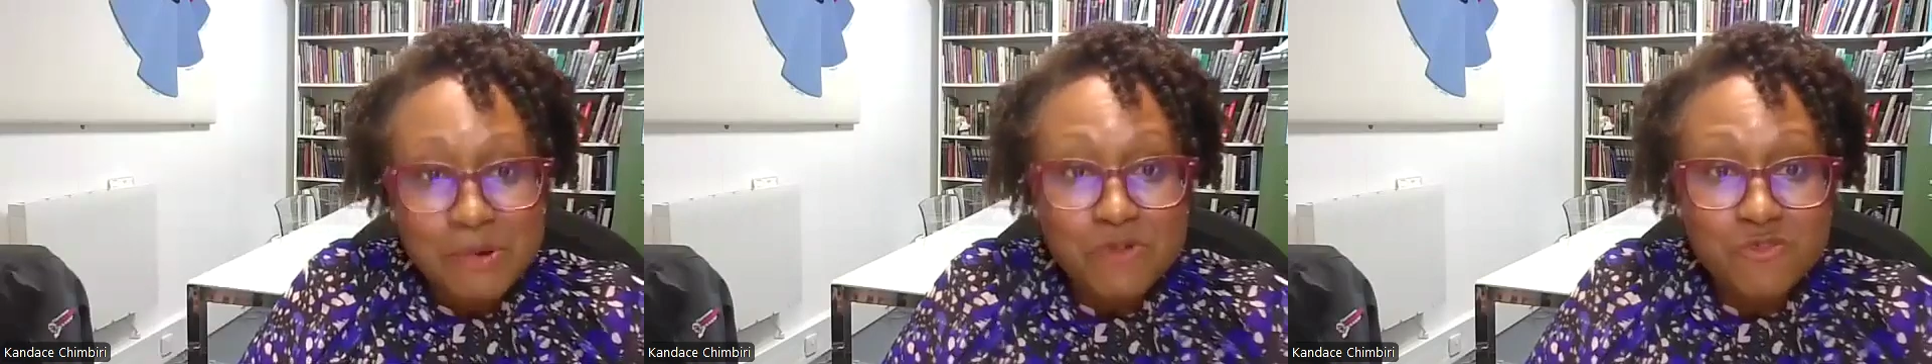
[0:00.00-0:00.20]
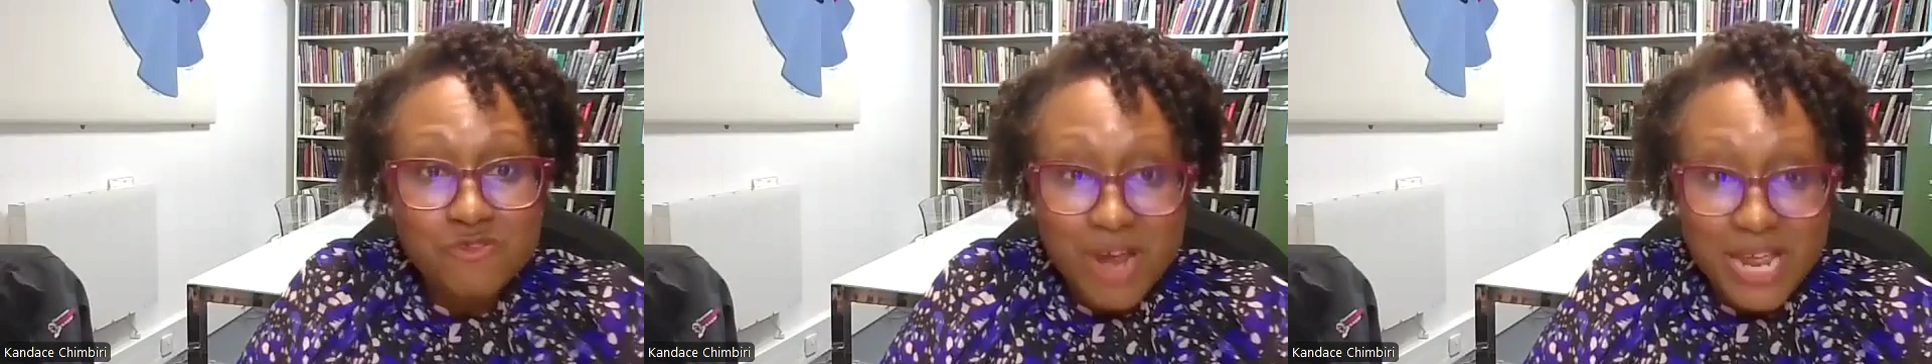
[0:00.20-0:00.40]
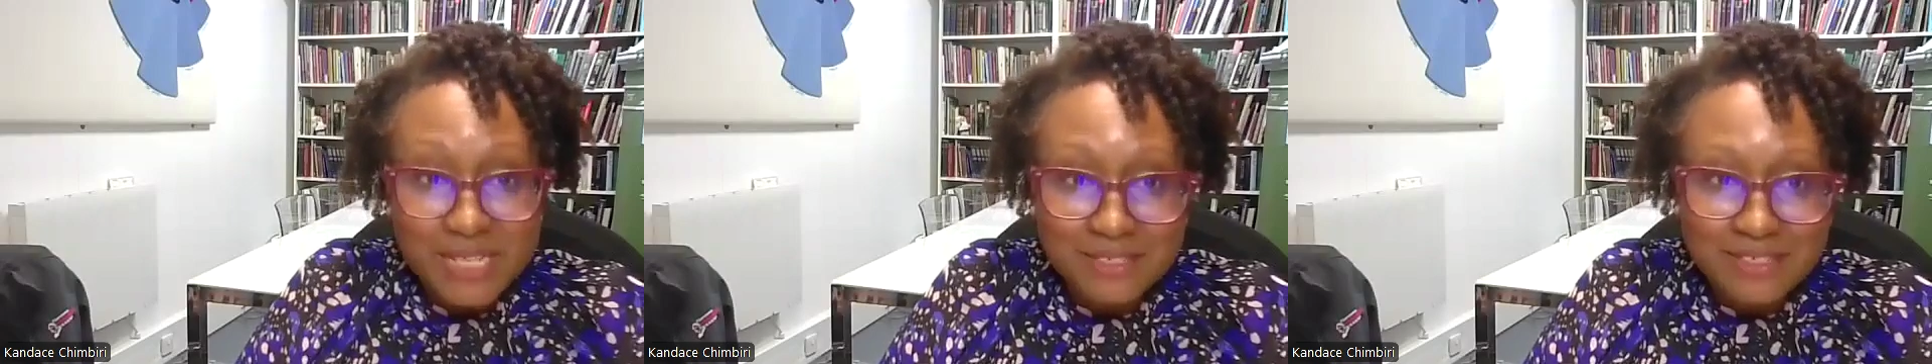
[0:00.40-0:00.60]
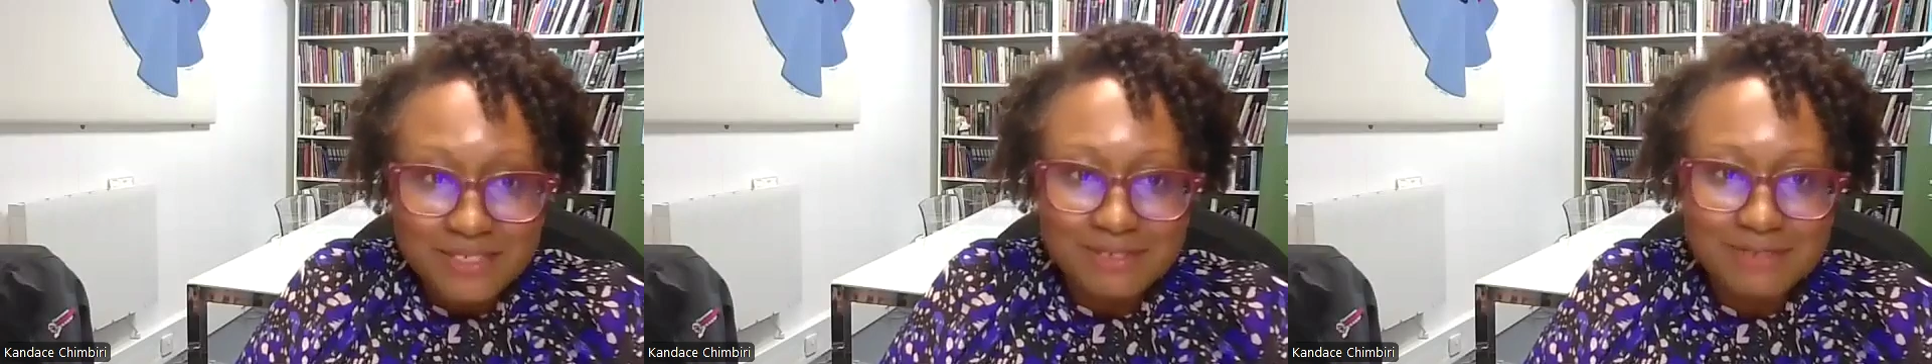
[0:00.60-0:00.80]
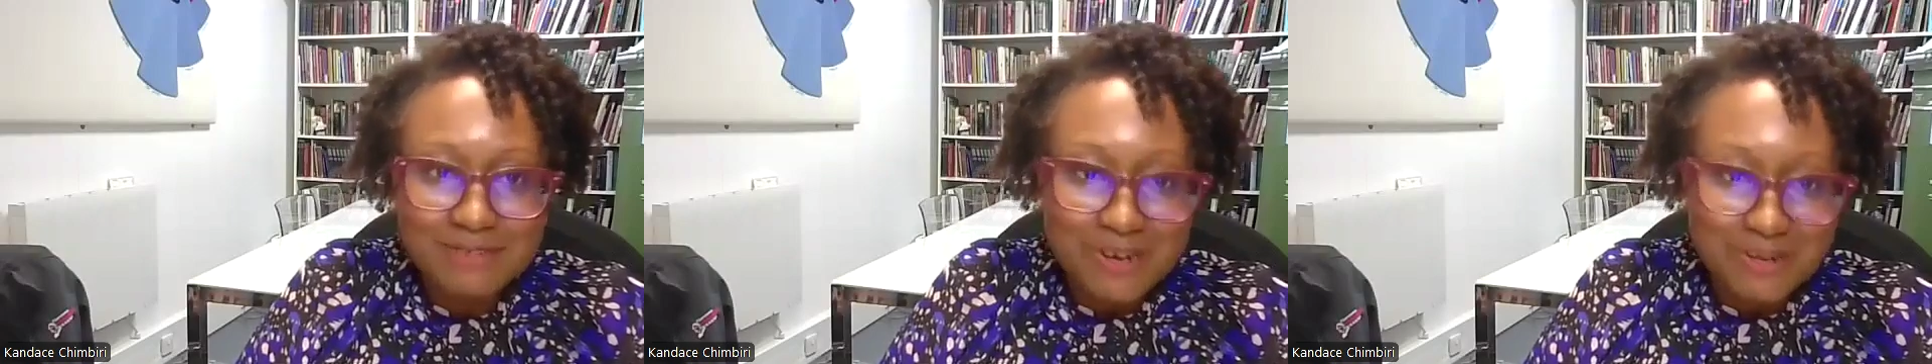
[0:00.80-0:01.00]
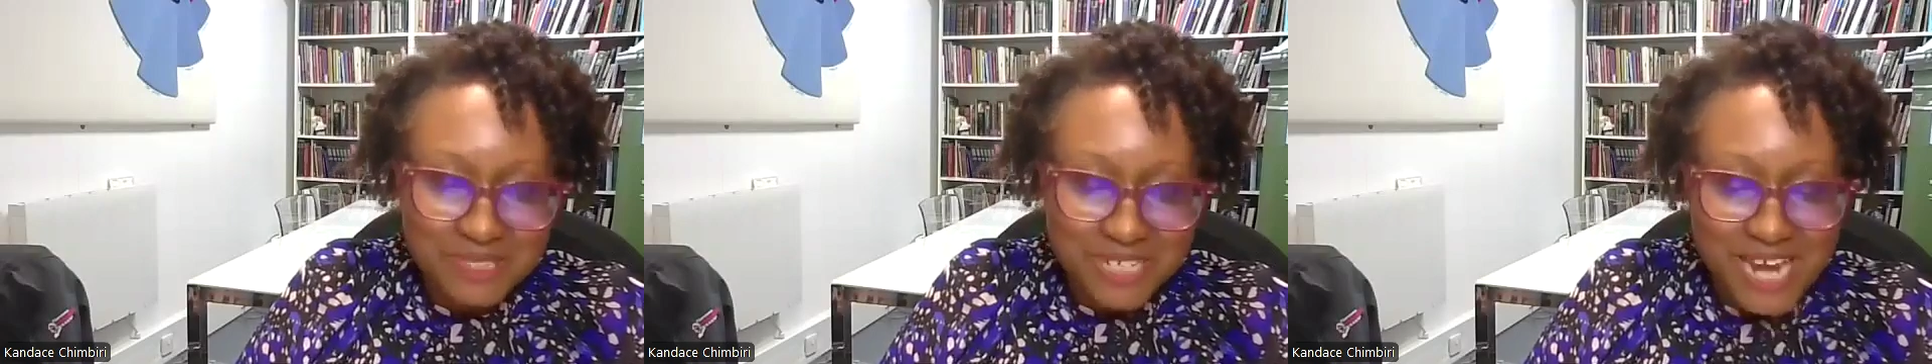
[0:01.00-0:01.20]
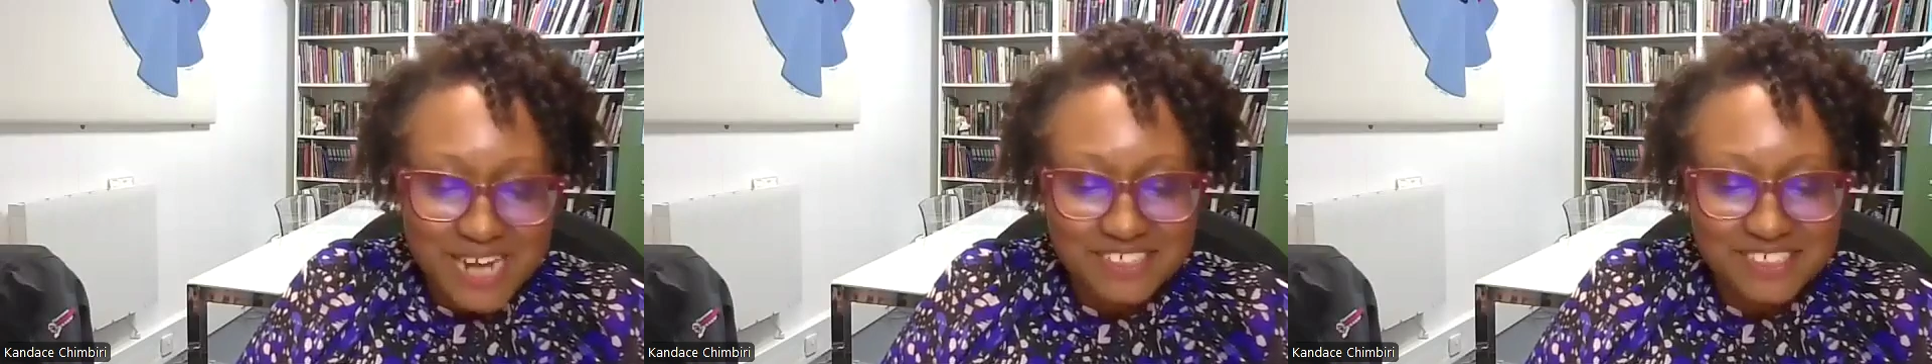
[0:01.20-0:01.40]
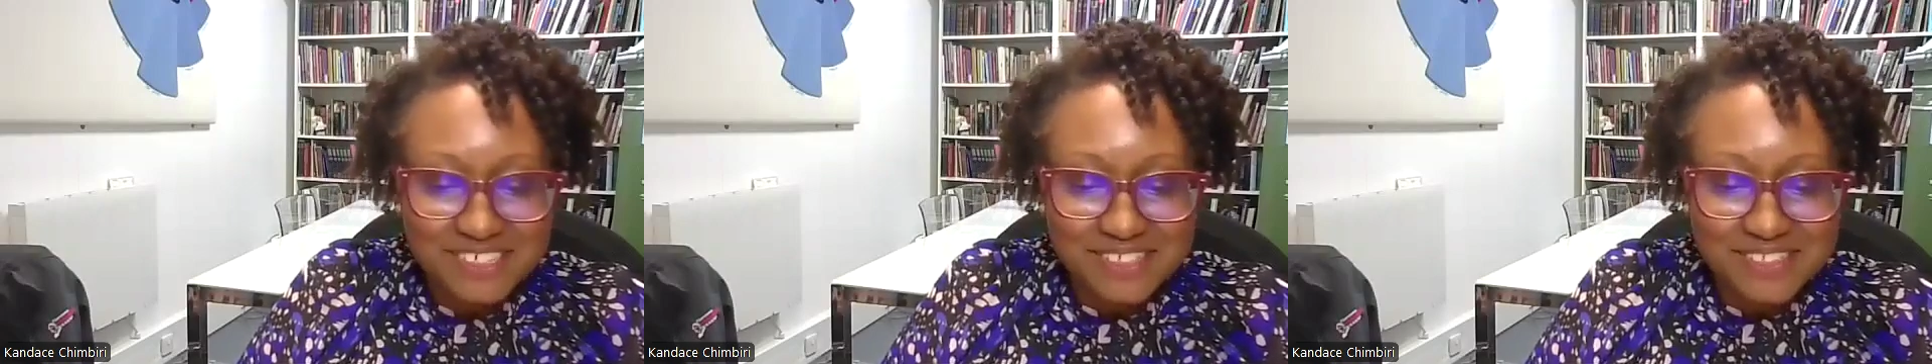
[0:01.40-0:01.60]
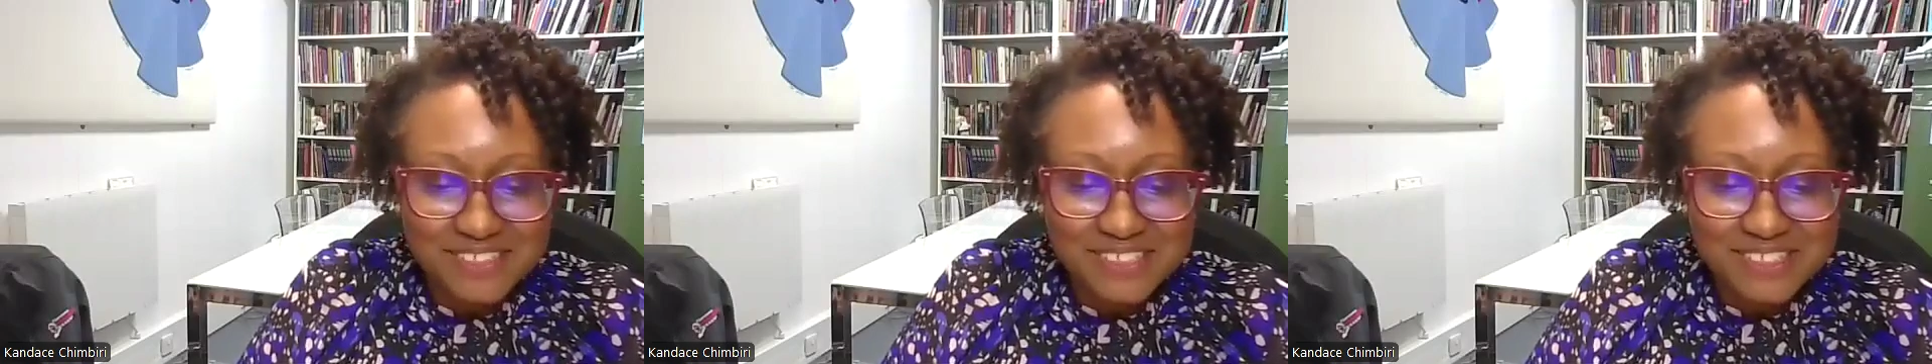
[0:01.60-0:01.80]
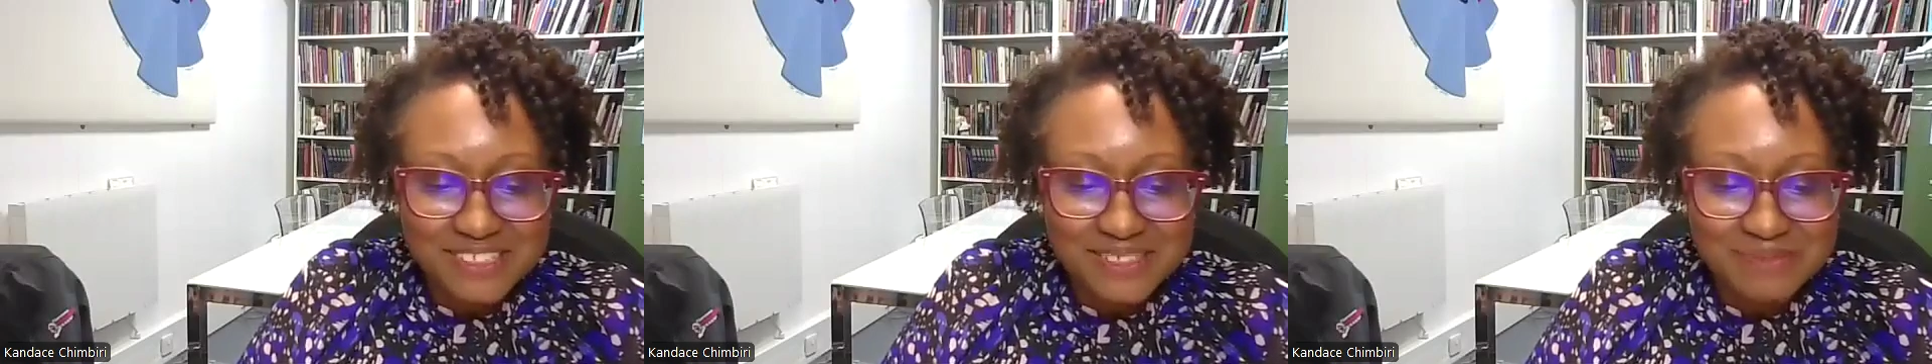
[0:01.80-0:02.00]
parental
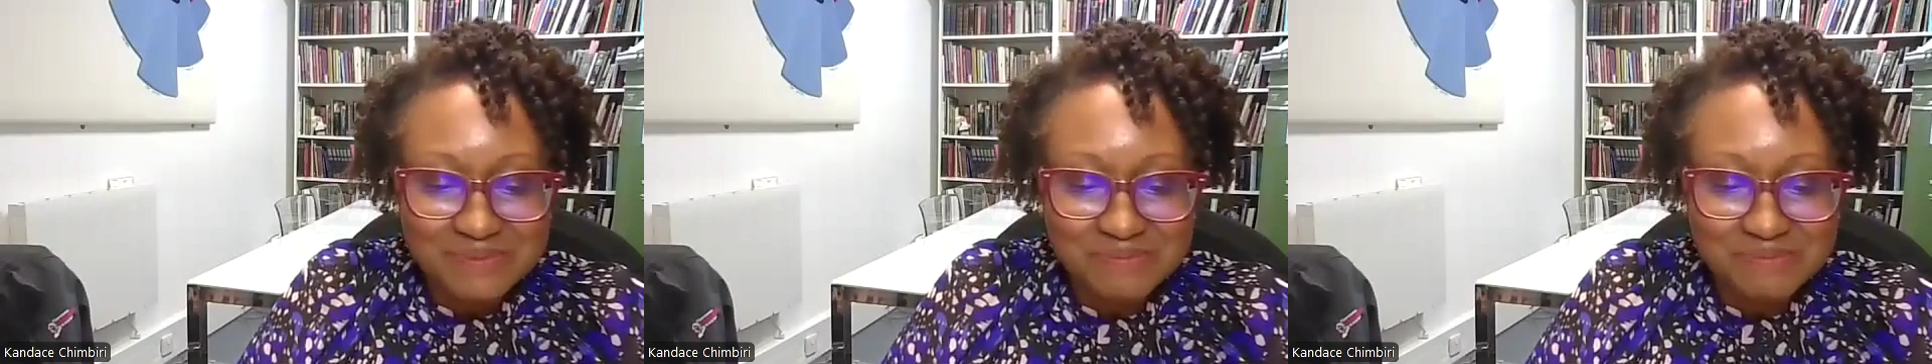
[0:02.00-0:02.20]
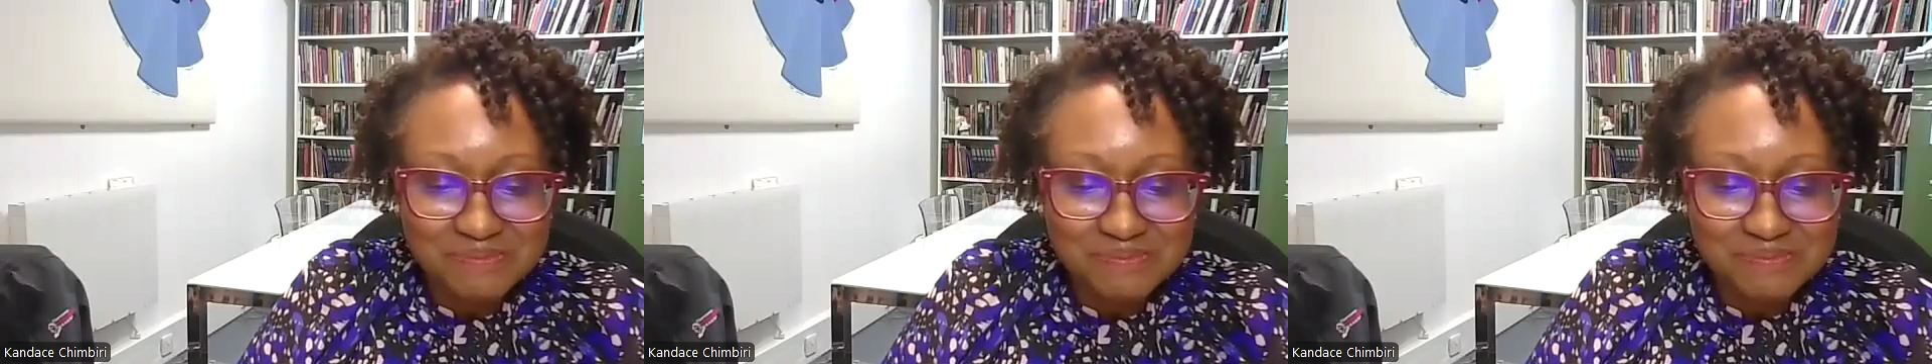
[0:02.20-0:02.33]
objections.